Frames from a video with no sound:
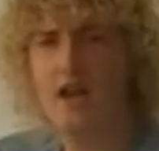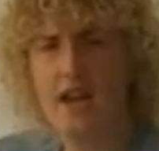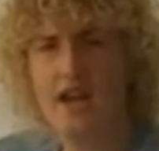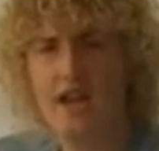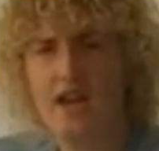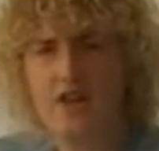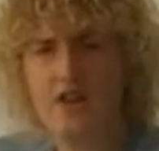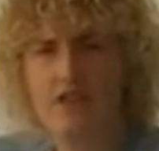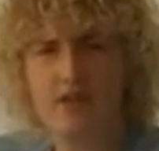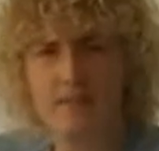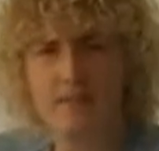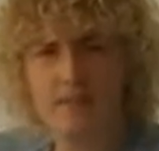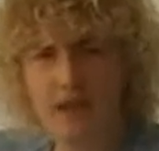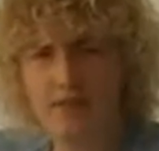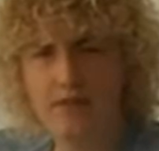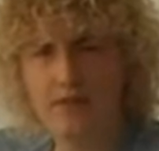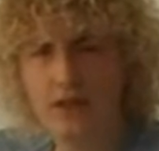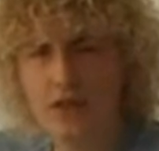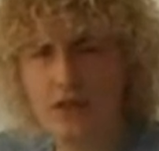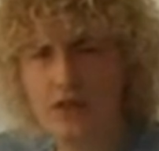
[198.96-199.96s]
In it, he
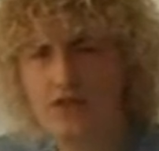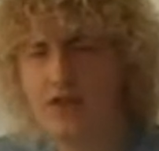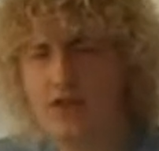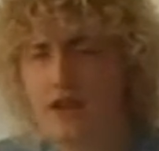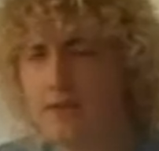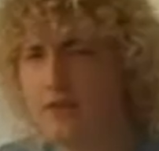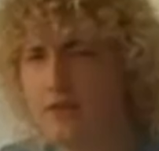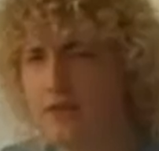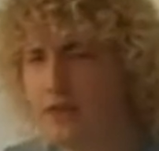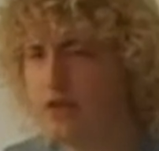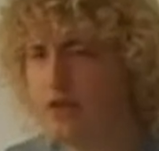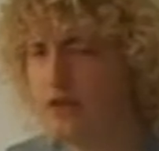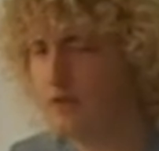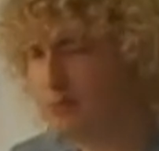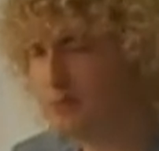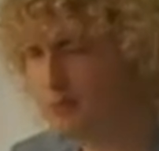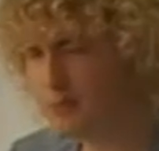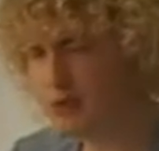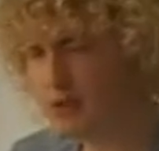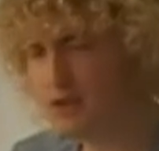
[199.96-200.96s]
followed steps that
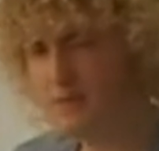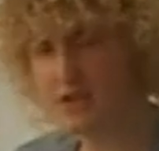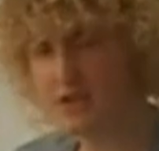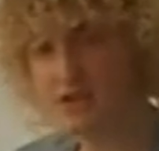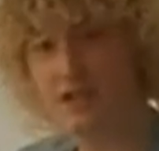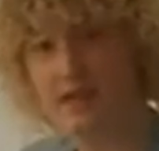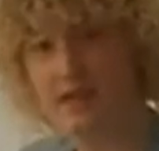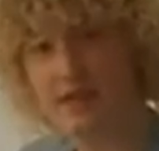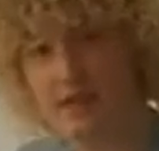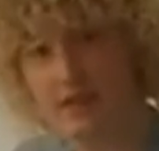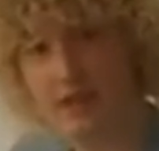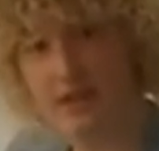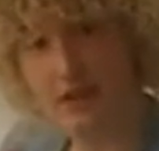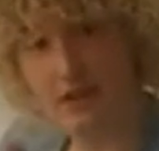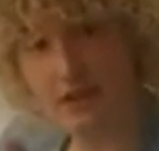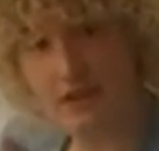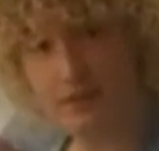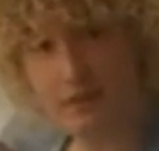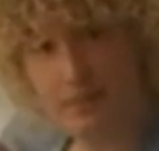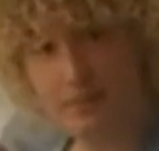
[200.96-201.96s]
looked pretty much like
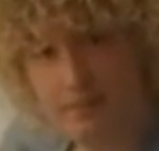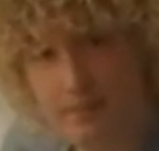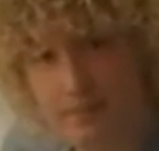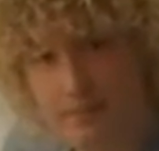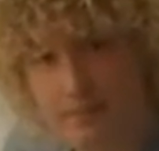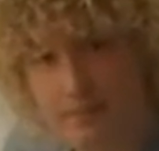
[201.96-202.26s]
this.